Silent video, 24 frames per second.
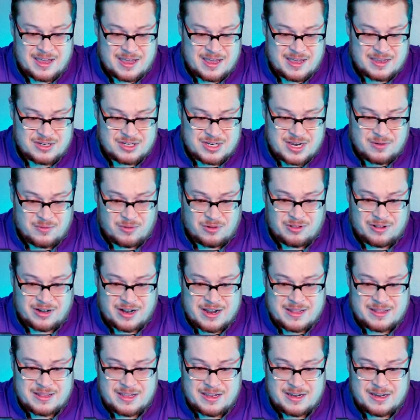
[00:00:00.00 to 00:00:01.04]
a J. Ruler
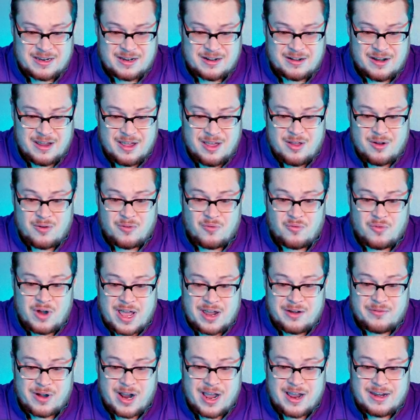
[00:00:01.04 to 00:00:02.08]
at the end here.
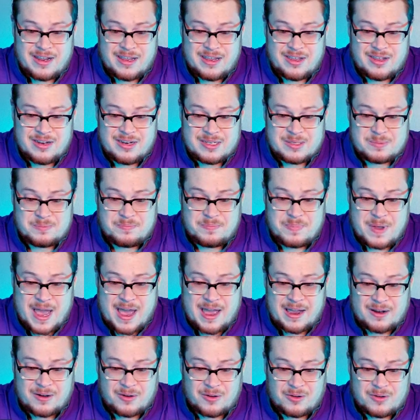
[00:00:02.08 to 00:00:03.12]
Red Riding Hood is
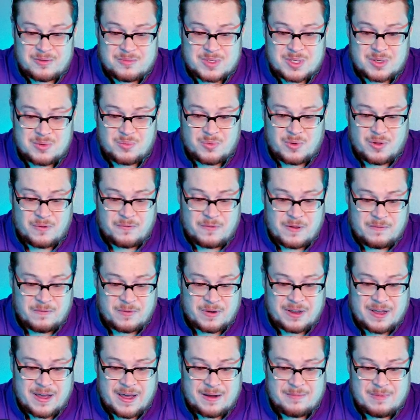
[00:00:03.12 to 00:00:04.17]
back. Crimson Wolf, I
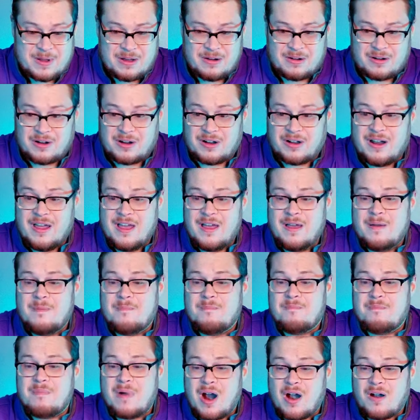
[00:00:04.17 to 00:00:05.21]
forgot about her.
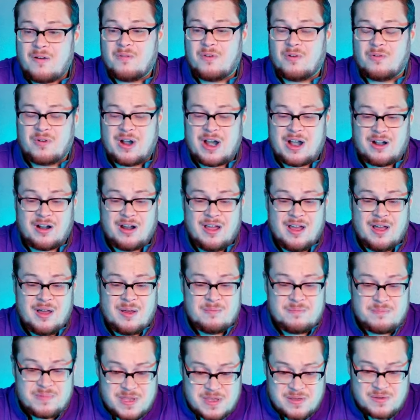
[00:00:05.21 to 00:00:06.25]
Marvel Rare,
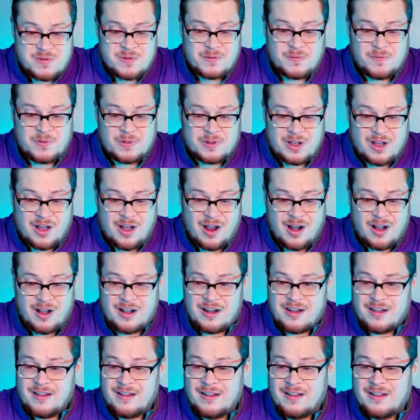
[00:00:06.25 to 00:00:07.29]
beautiful card.